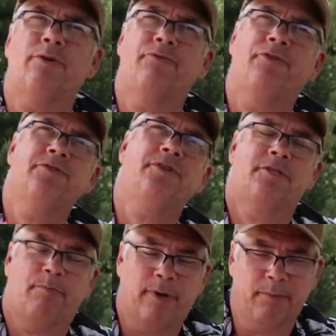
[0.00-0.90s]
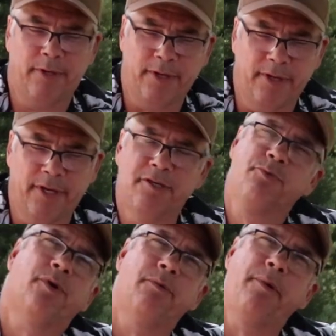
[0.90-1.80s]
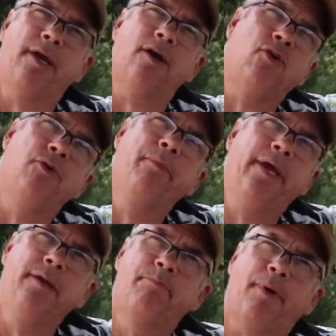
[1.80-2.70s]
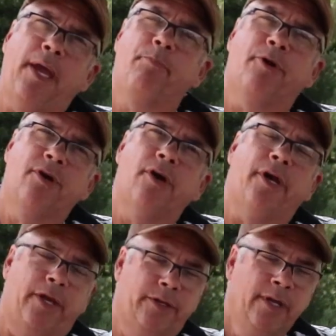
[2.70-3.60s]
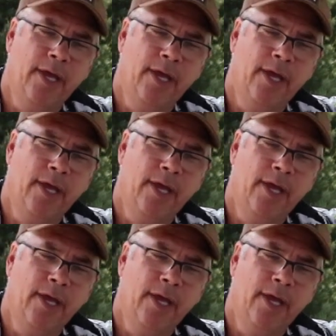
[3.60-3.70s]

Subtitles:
our first experiment is we're going to make a homemade paper kite.